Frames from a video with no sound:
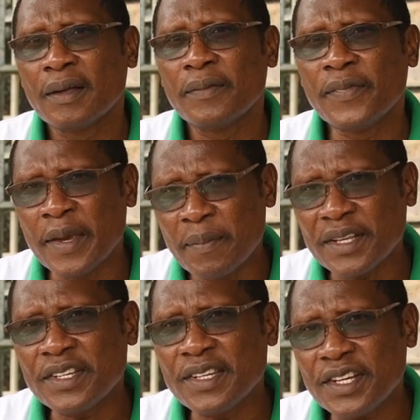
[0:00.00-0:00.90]
The
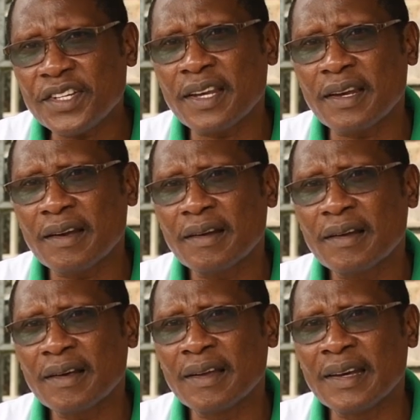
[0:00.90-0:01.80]
imagination,
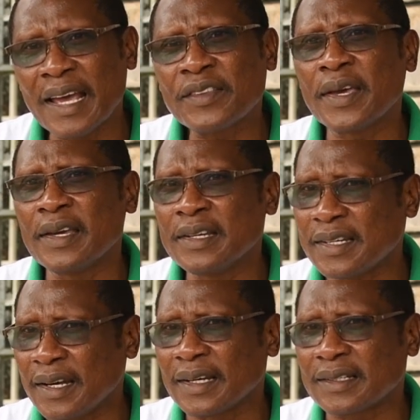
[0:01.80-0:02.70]
like the
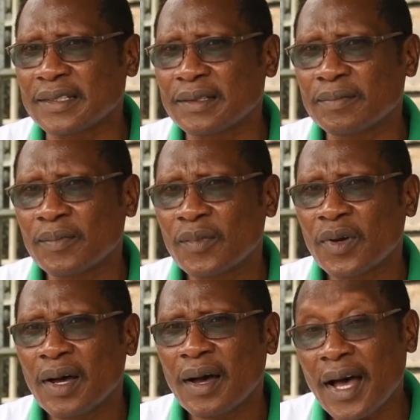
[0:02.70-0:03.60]
intellect,
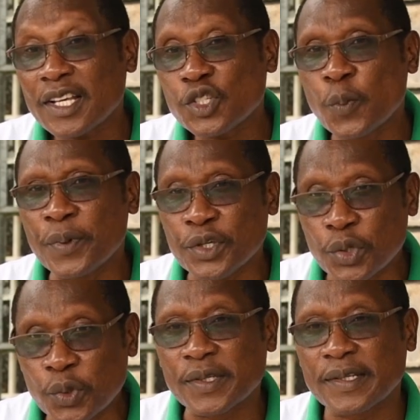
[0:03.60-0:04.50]
has to be
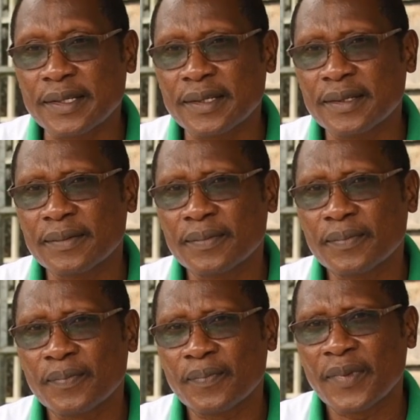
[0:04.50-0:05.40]
used,
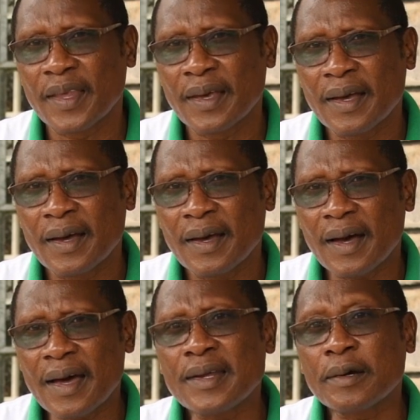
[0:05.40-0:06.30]

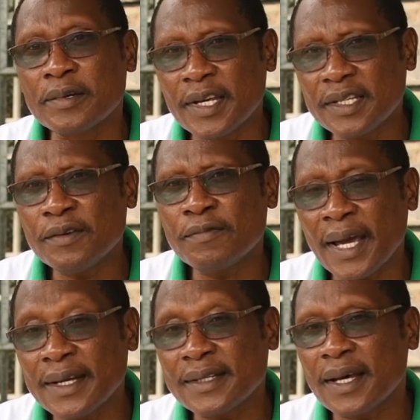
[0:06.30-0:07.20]
and a creative
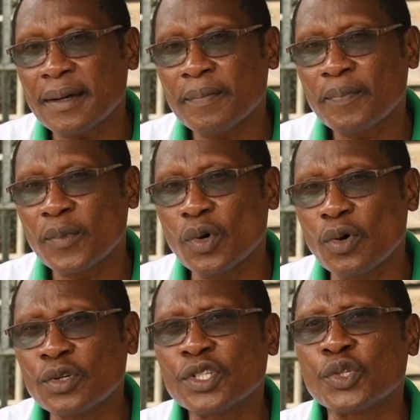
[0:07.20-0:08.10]
writer
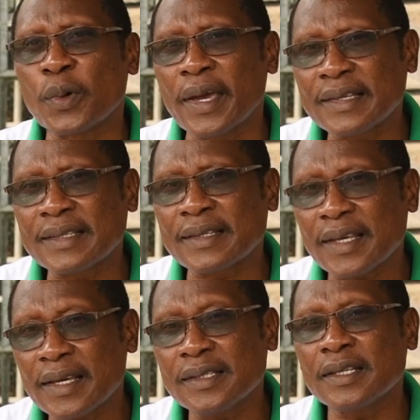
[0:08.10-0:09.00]
ought to
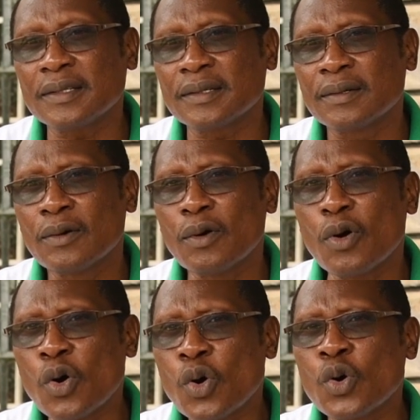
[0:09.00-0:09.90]
exercise it
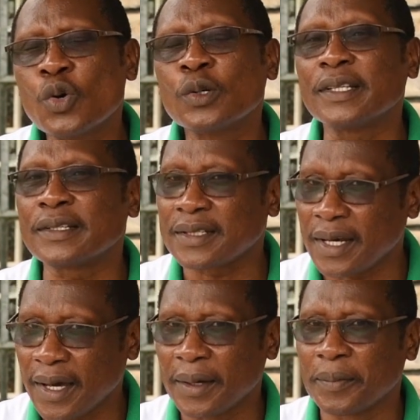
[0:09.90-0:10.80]
all the
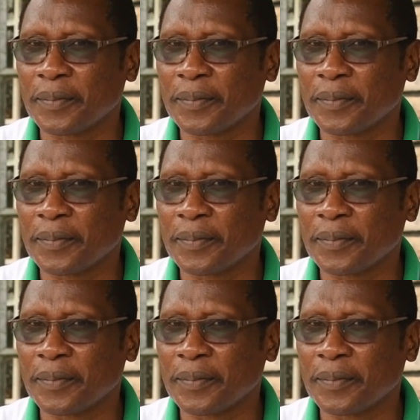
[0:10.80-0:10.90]
time.